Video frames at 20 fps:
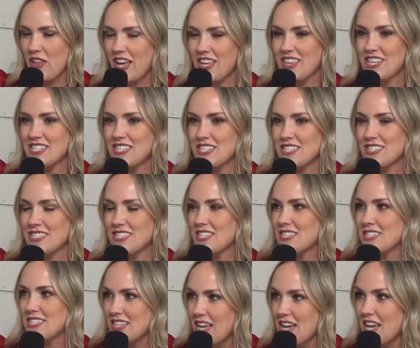Like this is
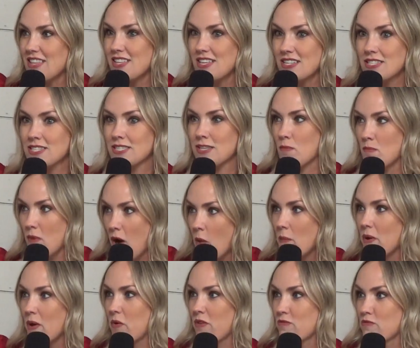it. This is the moment
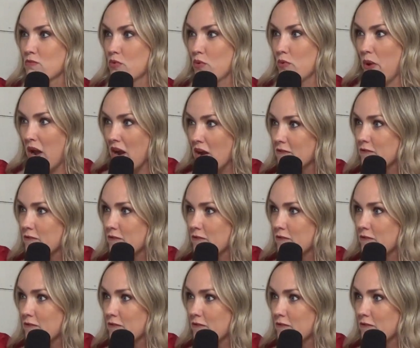we've been prepared